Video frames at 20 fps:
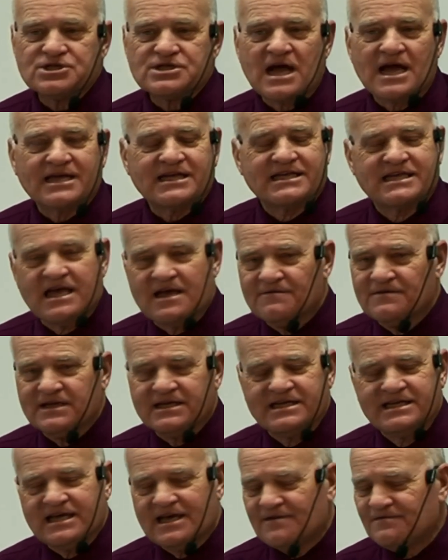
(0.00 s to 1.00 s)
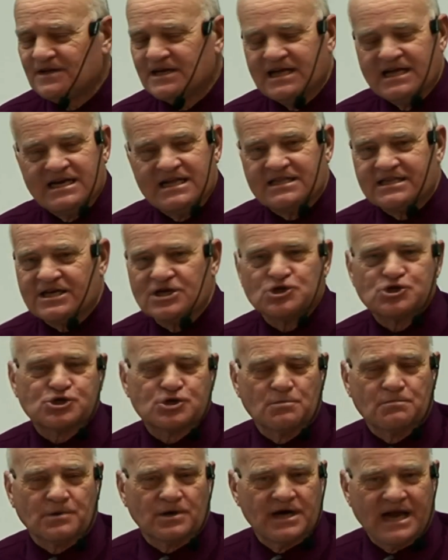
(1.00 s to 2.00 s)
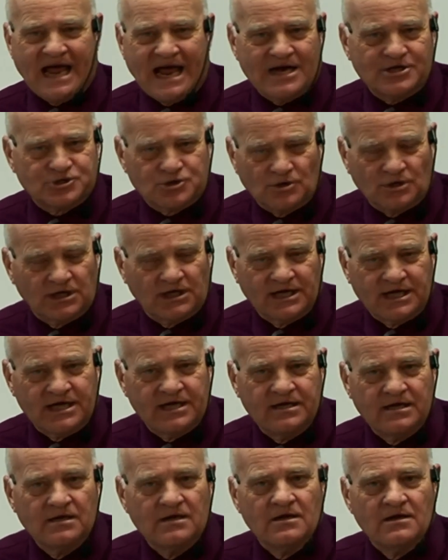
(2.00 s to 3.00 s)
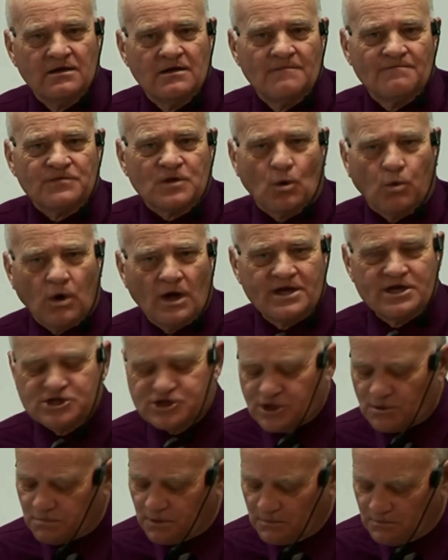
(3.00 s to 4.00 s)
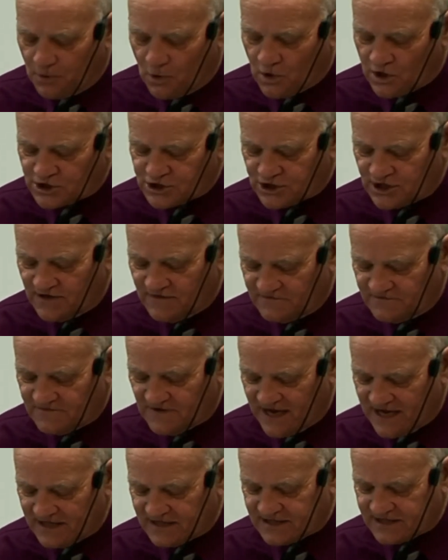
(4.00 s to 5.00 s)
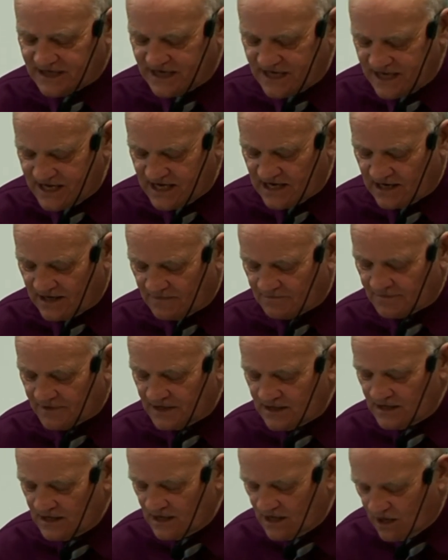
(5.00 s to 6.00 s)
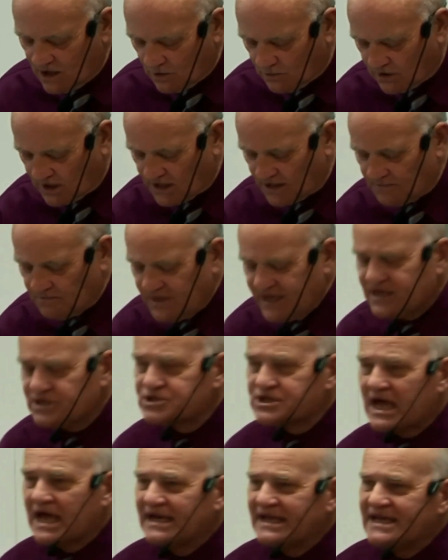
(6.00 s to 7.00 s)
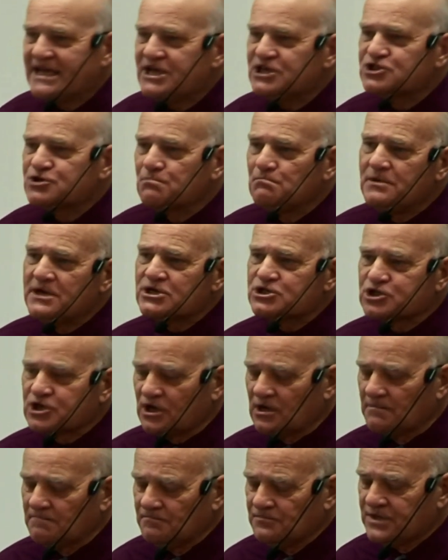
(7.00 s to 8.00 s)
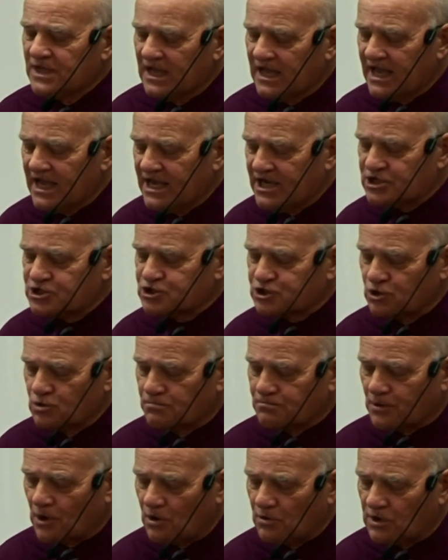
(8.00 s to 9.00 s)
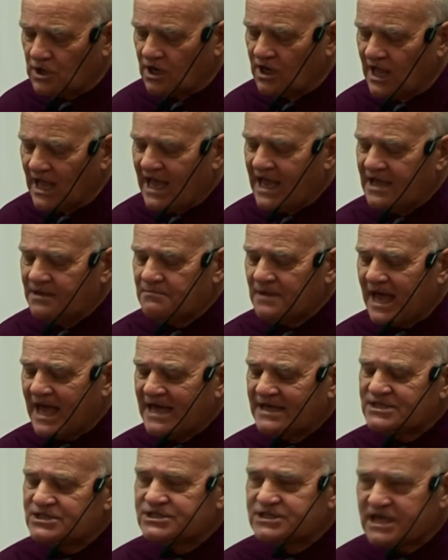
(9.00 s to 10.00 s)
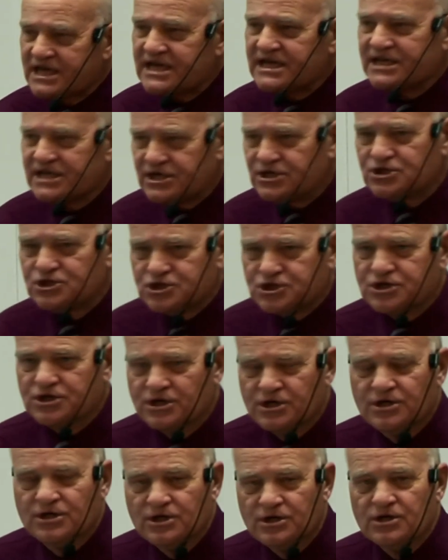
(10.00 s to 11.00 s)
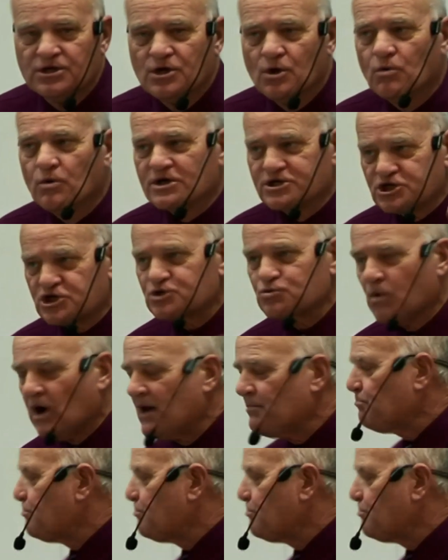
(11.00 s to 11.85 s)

not given, given anything supernaturally. What is the proportion of faith to him? Well, it means that each bishop is to proclaim and teach, which is what